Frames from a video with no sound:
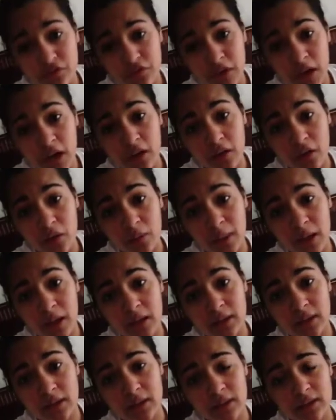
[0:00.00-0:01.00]
father
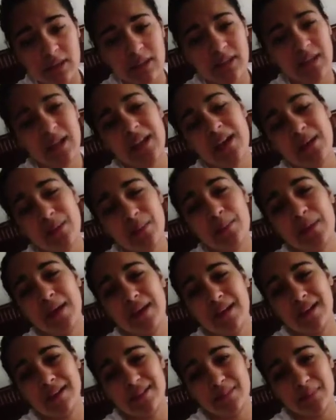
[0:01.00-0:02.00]
about this,
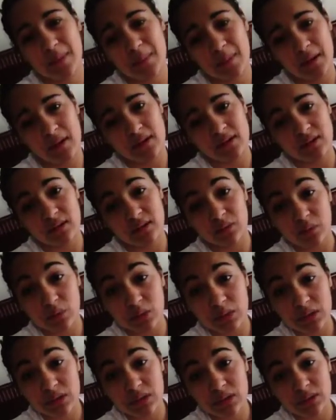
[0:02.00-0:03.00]
because my parents are
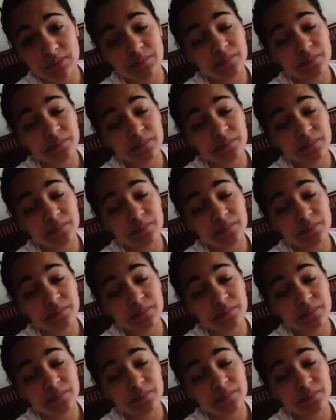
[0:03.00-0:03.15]
divorced.